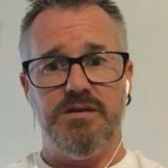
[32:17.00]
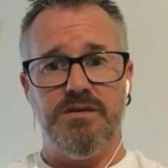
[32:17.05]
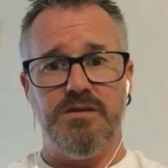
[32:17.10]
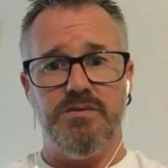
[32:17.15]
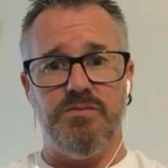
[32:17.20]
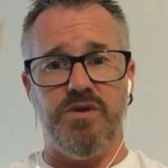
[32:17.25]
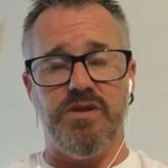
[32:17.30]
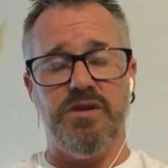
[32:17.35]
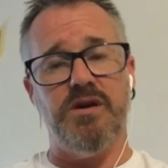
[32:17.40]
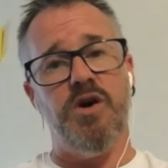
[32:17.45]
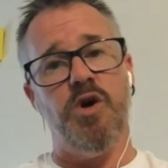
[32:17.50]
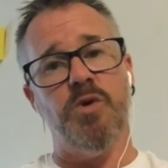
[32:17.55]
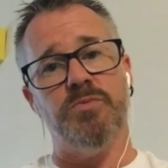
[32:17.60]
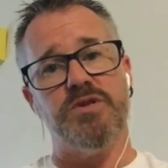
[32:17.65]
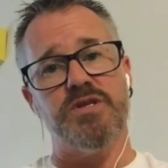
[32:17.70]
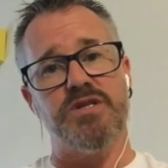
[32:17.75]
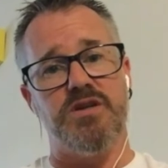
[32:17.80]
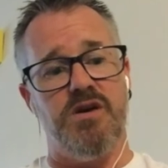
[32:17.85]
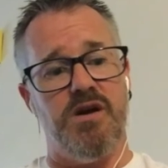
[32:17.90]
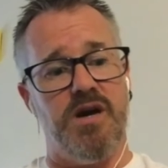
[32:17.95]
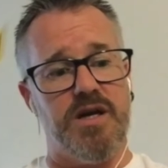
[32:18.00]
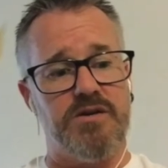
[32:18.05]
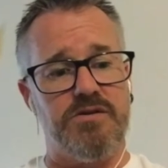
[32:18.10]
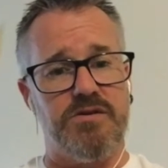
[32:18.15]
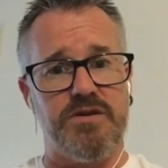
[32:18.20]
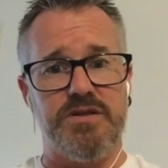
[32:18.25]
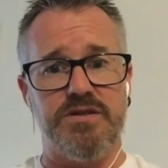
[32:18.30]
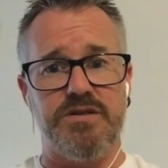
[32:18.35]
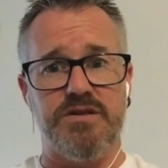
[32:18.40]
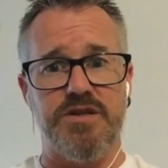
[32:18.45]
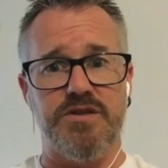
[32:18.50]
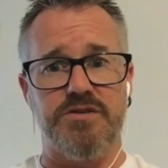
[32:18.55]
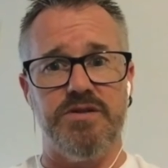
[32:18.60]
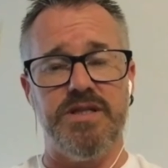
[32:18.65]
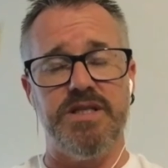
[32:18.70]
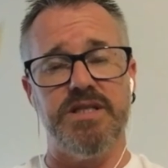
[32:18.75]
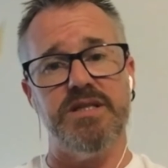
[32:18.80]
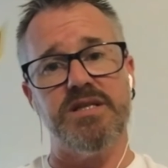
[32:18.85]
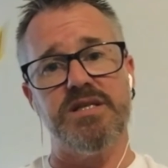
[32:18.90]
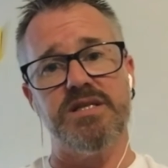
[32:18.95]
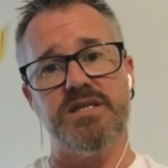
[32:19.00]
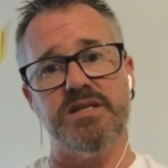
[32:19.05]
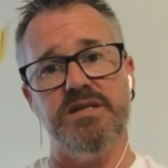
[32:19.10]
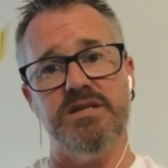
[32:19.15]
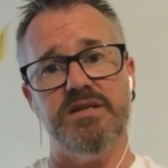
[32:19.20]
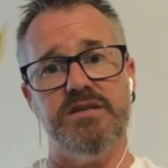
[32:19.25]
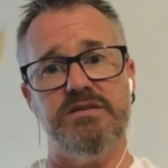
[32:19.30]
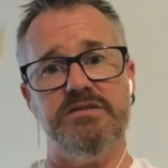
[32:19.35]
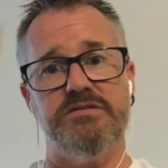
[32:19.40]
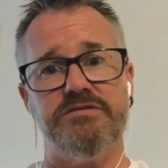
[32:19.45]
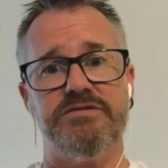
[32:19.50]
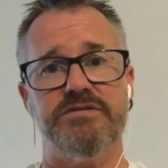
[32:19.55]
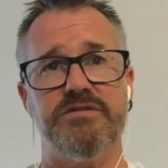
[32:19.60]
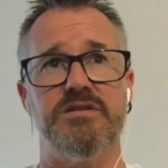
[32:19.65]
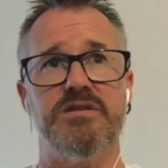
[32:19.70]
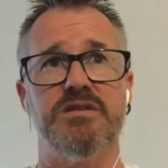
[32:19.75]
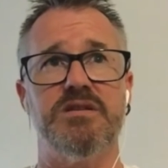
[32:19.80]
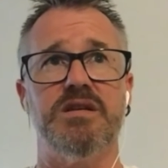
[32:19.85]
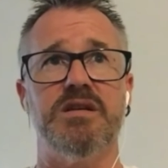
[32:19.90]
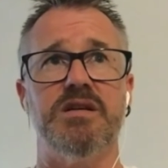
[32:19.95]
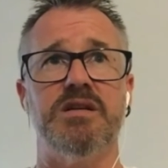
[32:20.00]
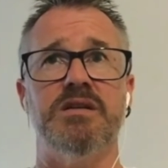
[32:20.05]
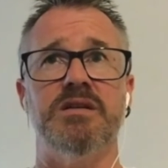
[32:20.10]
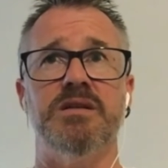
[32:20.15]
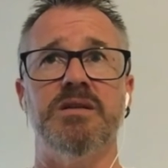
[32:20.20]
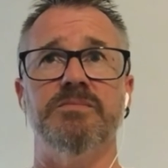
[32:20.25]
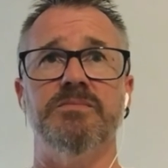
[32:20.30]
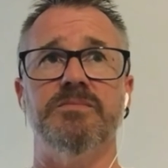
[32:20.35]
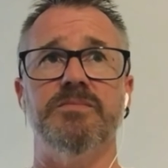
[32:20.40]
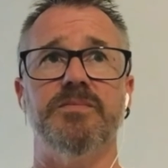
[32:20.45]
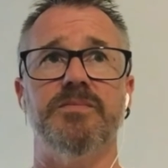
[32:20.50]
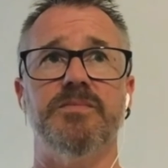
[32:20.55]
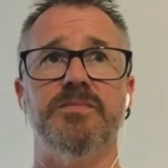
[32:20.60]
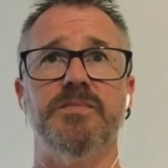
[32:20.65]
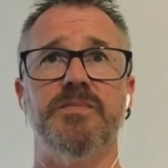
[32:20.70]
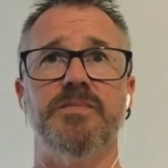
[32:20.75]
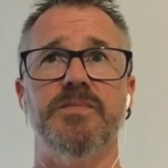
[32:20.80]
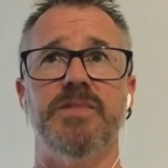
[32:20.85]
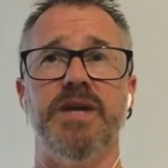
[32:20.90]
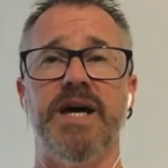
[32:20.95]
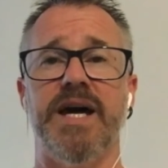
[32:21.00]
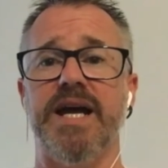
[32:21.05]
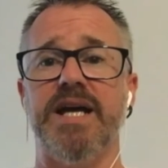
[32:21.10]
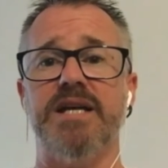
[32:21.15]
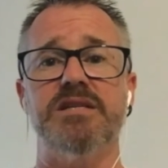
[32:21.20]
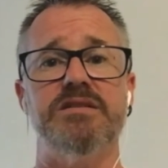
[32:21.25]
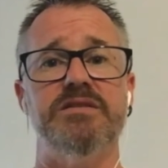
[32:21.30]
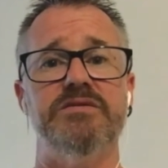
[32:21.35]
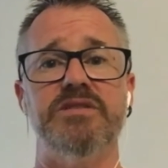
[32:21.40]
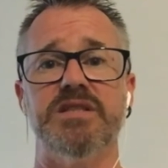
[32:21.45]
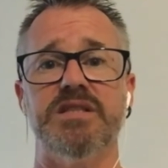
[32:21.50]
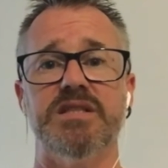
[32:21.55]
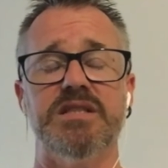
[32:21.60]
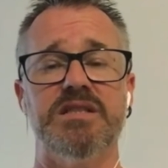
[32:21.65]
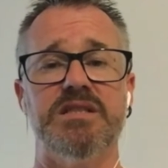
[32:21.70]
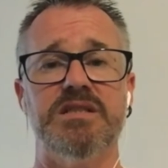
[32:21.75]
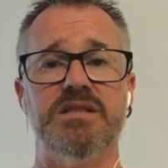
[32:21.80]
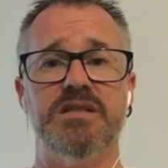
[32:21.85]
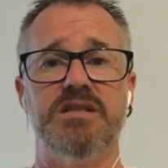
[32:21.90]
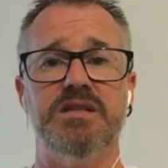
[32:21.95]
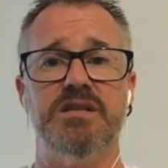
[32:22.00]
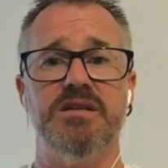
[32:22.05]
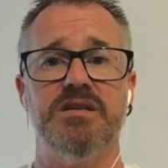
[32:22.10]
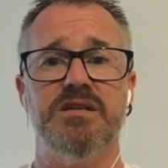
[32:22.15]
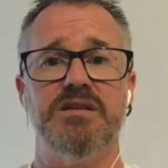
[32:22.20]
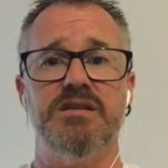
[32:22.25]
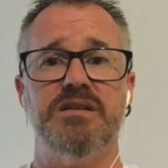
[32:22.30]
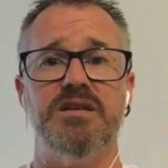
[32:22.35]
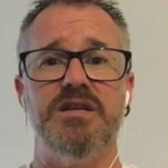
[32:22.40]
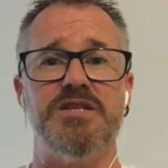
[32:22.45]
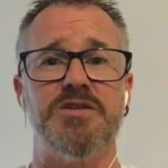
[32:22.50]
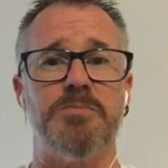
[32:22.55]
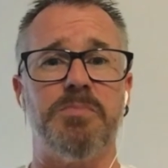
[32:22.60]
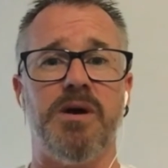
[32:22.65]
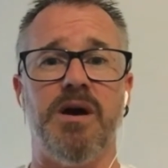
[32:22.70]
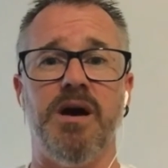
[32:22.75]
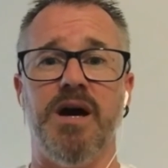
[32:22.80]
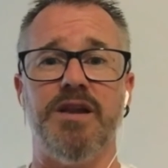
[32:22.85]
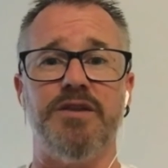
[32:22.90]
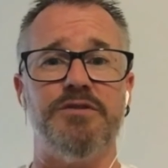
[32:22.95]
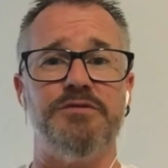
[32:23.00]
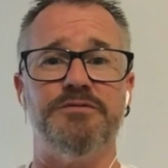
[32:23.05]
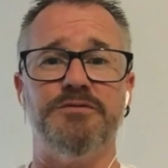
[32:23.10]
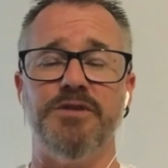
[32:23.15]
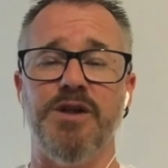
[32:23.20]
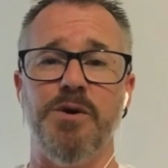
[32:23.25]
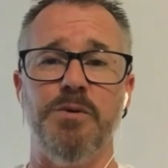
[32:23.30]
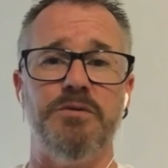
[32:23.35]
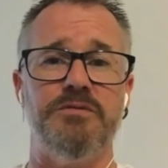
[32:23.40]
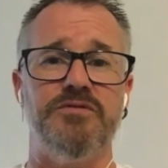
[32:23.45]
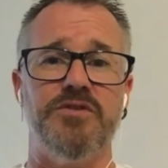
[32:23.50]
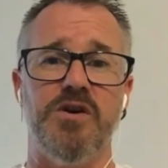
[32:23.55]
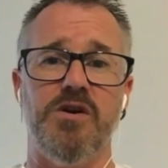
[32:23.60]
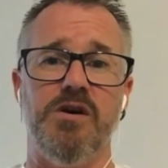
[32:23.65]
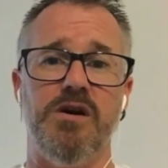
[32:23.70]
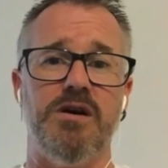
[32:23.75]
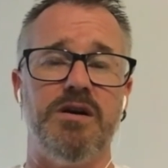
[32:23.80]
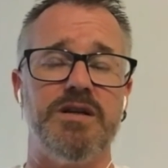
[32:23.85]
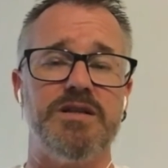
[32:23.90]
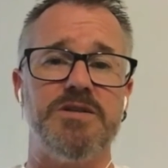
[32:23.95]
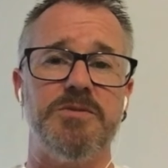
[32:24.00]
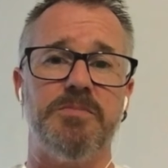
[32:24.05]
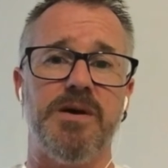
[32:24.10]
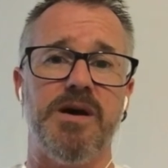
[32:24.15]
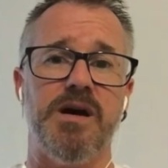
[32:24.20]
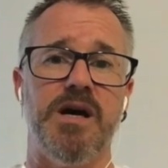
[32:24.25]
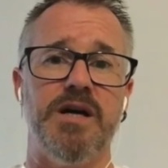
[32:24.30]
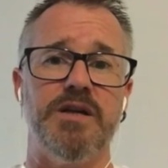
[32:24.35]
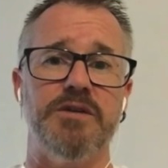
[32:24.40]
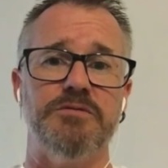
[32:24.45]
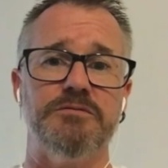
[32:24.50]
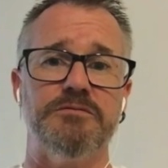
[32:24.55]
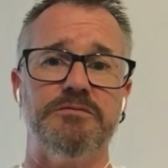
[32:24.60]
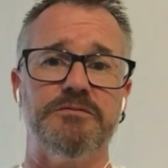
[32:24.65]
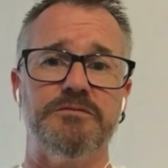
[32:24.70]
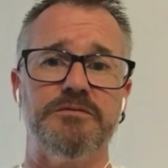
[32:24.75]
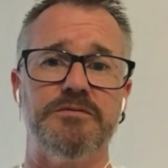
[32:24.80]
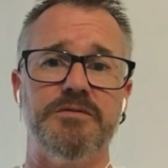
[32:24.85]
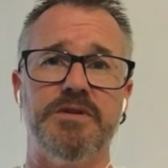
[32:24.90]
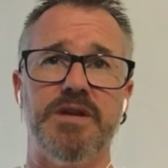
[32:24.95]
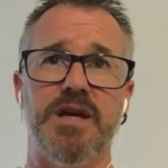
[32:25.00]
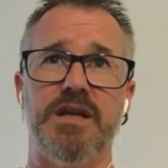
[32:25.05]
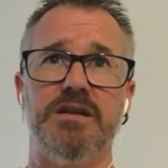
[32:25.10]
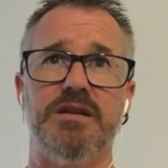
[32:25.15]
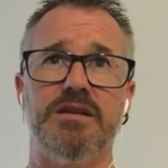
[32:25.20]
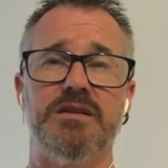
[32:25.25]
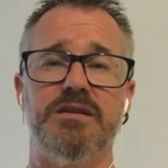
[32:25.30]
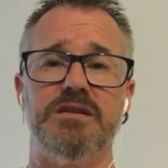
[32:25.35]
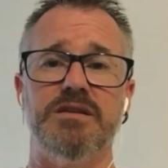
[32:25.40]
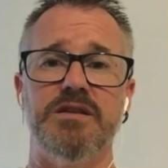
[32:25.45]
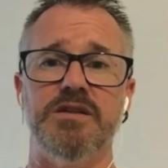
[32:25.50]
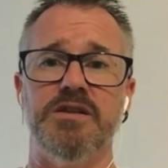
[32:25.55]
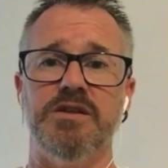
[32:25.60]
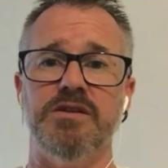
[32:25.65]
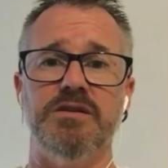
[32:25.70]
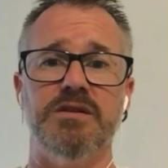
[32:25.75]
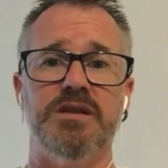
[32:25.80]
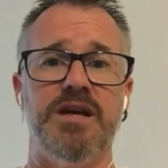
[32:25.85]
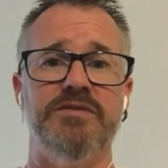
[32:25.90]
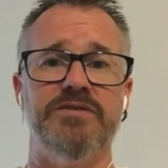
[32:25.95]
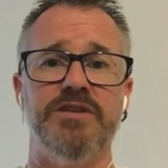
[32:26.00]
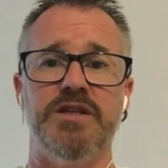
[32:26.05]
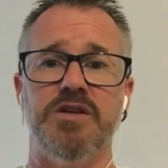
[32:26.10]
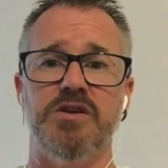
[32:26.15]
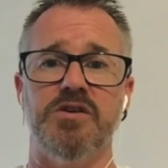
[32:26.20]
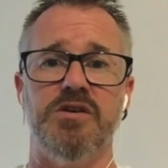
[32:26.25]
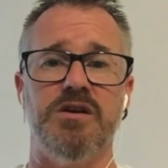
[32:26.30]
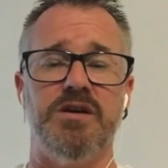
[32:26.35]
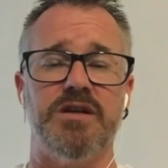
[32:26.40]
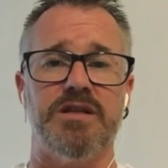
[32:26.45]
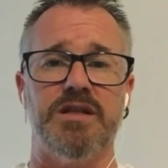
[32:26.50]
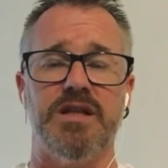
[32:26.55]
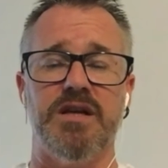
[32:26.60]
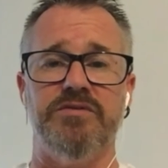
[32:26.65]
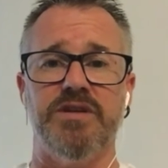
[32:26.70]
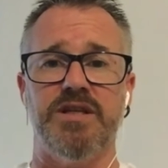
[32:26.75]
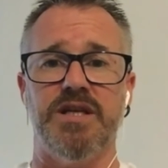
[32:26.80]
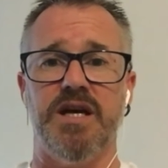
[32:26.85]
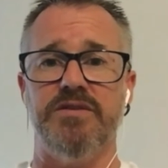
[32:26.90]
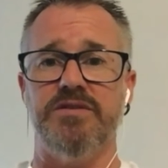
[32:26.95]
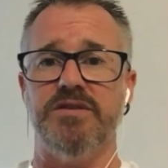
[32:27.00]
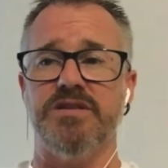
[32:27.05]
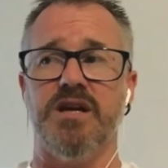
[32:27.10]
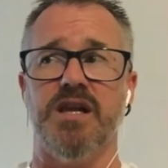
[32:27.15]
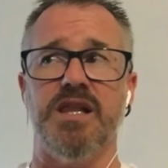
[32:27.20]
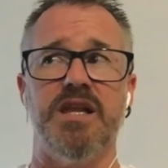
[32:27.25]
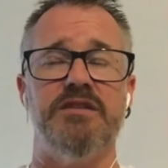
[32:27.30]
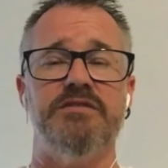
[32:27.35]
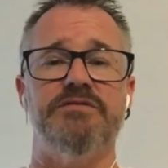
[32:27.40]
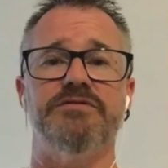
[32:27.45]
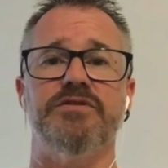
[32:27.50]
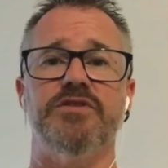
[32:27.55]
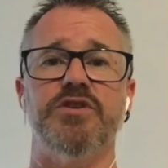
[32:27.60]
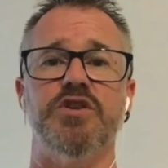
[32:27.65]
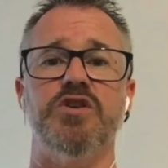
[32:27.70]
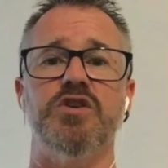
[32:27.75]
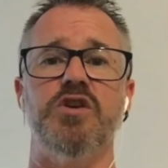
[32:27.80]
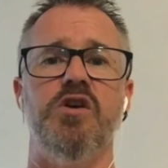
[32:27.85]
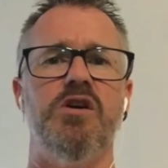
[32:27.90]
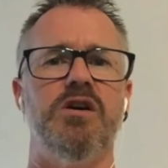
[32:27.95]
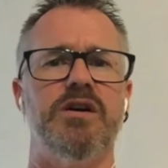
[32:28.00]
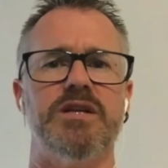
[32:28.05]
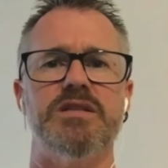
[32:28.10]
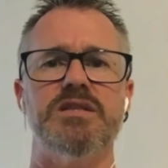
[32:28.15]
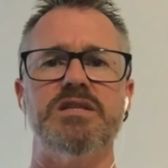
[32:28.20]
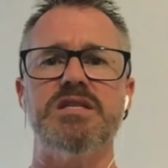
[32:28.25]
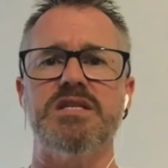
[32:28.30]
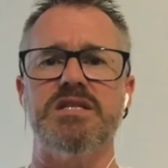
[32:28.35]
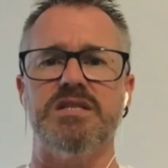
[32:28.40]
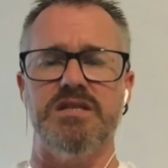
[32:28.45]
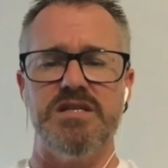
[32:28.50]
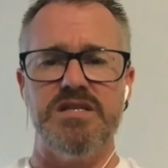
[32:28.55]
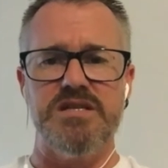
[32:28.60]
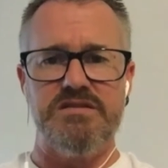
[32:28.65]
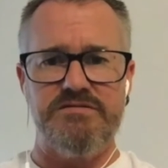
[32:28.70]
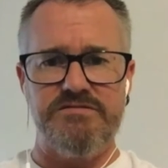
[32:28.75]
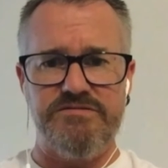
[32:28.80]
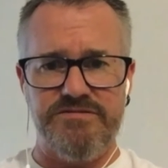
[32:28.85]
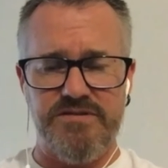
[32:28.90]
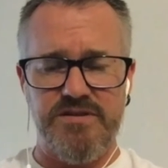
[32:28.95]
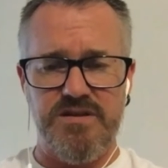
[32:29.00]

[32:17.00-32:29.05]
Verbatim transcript: with the homeless guy across the street here, Steve, um, that activity is a part of the flow of God. It's a part of that, you know, loving God and loving others. I love the God in Steve,